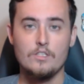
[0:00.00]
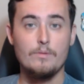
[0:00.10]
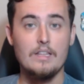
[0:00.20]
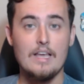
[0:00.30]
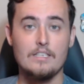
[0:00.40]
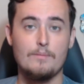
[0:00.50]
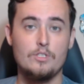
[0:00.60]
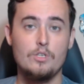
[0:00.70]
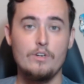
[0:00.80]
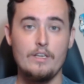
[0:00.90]
It's going to be the last
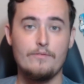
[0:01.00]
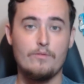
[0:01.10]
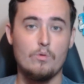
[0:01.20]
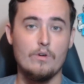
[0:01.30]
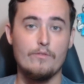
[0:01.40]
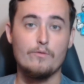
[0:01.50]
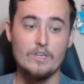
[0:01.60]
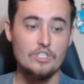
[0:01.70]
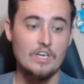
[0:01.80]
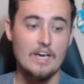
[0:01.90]
opportunity for
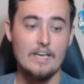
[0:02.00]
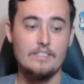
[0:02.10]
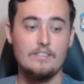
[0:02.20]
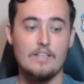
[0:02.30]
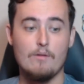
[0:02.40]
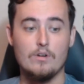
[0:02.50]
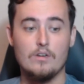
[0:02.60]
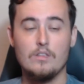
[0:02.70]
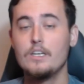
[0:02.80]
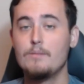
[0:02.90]
fringe guys that
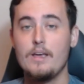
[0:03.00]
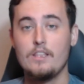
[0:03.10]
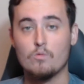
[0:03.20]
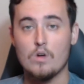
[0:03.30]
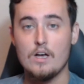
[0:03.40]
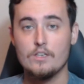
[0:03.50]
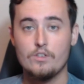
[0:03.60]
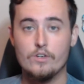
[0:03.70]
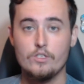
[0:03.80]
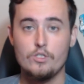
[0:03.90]
were looking to make the
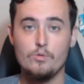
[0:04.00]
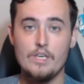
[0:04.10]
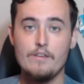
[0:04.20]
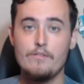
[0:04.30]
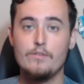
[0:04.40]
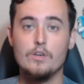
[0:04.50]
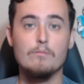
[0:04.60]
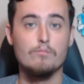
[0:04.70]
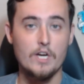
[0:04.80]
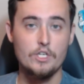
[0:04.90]
roster to give good
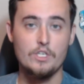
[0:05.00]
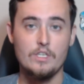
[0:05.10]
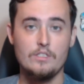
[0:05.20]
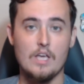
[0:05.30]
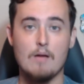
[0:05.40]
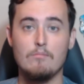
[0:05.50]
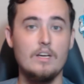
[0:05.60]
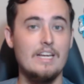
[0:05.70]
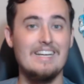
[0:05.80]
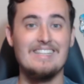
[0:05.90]
impressions. I'm
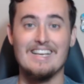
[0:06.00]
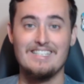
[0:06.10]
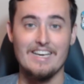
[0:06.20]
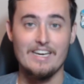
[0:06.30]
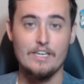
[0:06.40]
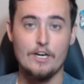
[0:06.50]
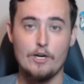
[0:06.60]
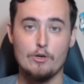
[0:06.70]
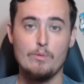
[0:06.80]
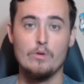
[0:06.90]
looking at that secondary
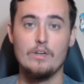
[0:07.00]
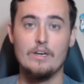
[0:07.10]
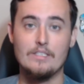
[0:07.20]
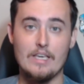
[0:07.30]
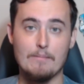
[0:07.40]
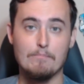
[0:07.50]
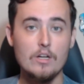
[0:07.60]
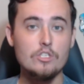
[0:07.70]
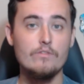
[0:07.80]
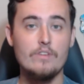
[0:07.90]
group where there is a
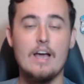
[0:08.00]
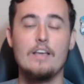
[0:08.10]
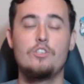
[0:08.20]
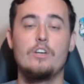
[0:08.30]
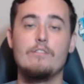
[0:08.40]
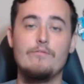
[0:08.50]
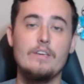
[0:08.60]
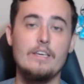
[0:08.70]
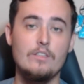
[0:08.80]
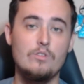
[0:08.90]
bunch of guys trying to
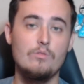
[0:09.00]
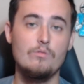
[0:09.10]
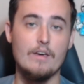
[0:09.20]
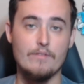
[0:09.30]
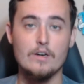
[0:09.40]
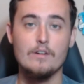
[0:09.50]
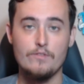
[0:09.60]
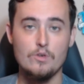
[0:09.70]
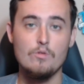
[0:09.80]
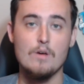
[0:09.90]
fit into a very
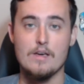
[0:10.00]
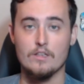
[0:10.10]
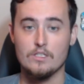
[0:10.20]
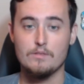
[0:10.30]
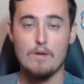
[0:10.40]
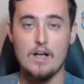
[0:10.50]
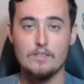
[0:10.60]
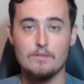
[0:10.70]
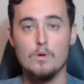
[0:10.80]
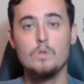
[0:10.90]
few amount of
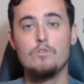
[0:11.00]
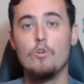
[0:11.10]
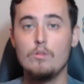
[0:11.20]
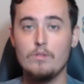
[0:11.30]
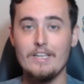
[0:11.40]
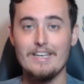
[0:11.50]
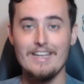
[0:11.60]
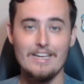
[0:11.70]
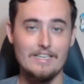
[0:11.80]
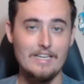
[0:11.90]
spots, most notably
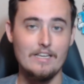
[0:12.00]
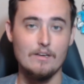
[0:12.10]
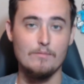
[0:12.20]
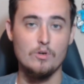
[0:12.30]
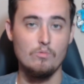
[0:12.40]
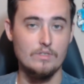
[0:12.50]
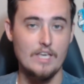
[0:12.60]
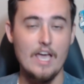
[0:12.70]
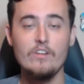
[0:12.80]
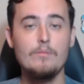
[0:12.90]
Nick Needham, who was
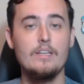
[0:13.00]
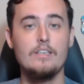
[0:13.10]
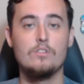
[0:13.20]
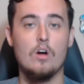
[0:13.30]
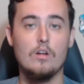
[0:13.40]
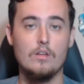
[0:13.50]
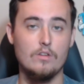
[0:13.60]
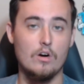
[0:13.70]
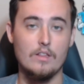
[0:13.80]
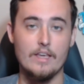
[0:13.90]
everybody's dar
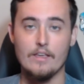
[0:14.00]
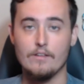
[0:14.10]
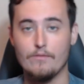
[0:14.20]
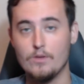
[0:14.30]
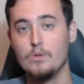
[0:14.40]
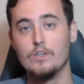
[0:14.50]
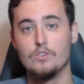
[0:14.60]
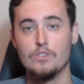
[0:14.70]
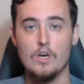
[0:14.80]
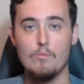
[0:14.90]
darling a few years
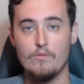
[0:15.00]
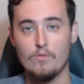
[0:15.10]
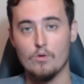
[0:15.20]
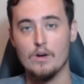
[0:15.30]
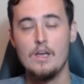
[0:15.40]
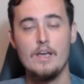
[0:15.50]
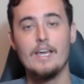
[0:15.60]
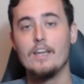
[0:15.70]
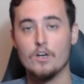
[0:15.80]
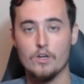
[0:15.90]
ago before
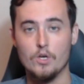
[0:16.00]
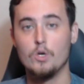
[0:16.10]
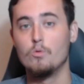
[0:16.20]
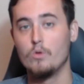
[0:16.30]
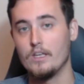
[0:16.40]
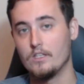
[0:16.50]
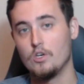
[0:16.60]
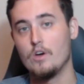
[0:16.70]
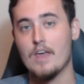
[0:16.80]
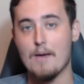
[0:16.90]
Kader Kohou really
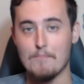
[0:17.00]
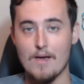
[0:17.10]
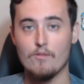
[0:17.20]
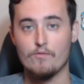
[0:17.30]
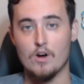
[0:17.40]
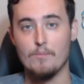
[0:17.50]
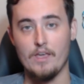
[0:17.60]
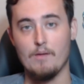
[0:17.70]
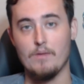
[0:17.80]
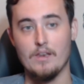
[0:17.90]
took that mount from
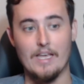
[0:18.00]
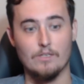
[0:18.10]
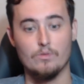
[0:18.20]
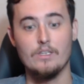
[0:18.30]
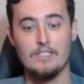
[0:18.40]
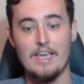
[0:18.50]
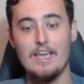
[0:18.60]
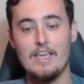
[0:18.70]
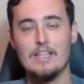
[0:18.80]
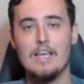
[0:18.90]
him and has really
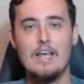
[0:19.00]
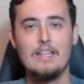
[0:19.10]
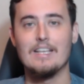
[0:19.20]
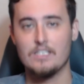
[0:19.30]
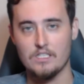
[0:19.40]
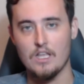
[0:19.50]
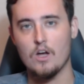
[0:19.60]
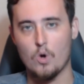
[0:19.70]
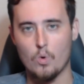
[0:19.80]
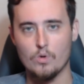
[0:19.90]
taken that
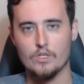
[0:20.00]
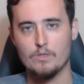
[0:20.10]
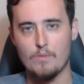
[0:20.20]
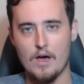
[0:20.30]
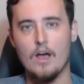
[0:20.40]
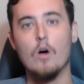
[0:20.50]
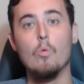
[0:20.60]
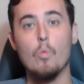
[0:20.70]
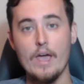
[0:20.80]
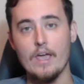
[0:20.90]
slot corner spot
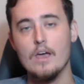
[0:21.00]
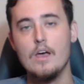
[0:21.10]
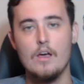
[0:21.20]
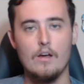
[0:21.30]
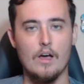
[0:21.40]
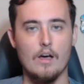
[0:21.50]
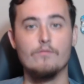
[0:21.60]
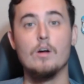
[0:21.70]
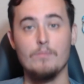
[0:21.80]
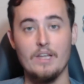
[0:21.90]
away uh,
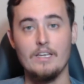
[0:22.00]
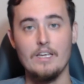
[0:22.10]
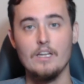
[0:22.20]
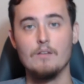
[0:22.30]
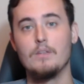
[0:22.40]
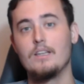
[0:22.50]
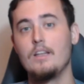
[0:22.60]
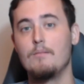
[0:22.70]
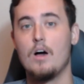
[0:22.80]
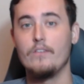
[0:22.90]
from Nick Needham. Nick
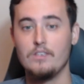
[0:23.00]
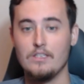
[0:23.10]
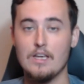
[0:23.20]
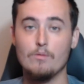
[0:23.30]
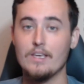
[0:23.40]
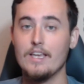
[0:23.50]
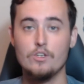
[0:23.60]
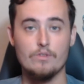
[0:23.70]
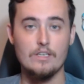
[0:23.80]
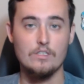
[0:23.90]
Needham obviously dealt with
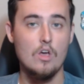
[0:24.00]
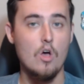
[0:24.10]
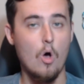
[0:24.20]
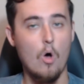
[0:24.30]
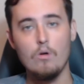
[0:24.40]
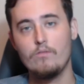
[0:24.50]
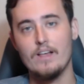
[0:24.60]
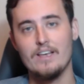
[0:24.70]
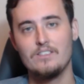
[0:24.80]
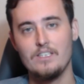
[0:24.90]
injuries all of
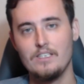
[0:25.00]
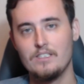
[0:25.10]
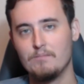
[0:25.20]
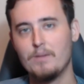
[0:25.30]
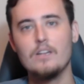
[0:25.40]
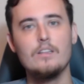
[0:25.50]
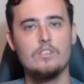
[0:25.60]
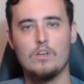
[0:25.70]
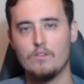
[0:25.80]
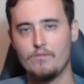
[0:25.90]
last season, barely
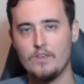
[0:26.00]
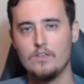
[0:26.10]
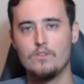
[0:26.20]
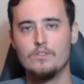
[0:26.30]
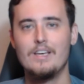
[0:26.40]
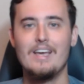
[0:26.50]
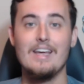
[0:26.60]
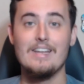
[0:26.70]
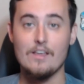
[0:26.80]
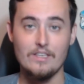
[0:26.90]
saw the field,
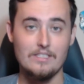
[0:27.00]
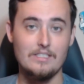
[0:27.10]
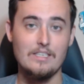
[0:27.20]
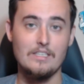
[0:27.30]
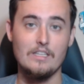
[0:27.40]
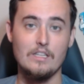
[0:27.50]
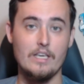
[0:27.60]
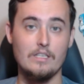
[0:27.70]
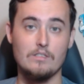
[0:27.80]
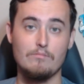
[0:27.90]
and now this season
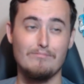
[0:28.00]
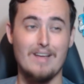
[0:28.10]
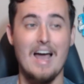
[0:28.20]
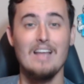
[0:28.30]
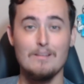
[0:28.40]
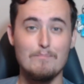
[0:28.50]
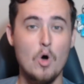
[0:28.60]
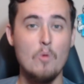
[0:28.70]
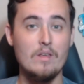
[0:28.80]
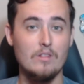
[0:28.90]
is at the
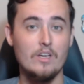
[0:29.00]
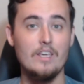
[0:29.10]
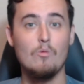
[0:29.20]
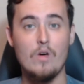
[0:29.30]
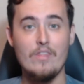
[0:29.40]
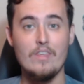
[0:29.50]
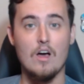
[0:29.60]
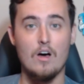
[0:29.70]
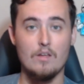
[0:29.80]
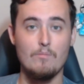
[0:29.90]
moment looking at one of the
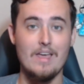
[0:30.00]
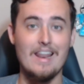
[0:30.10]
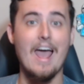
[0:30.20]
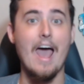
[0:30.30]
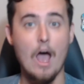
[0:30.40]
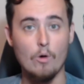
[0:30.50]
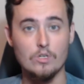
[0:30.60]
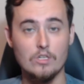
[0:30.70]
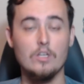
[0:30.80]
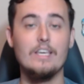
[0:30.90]
odd men
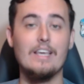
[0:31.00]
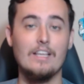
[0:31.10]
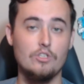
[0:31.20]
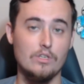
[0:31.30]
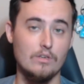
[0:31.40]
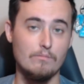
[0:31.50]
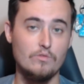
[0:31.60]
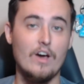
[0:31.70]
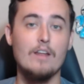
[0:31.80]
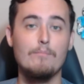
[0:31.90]
out looking to
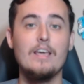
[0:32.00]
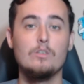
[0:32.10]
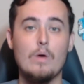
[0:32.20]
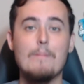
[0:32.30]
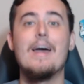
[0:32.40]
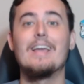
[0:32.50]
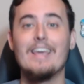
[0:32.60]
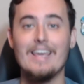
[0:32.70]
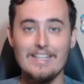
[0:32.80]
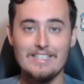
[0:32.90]
try to make his way back
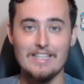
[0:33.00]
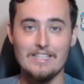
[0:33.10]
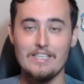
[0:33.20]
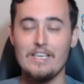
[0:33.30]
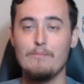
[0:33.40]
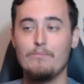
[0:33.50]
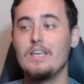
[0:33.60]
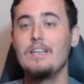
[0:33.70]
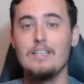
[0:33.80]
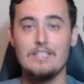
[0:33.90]
into the team.
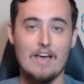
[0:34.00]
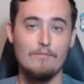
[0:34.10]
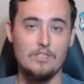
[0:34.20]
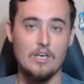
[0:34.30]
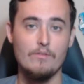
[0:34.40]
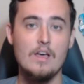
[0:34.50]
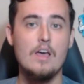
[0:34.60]
He needs to have himself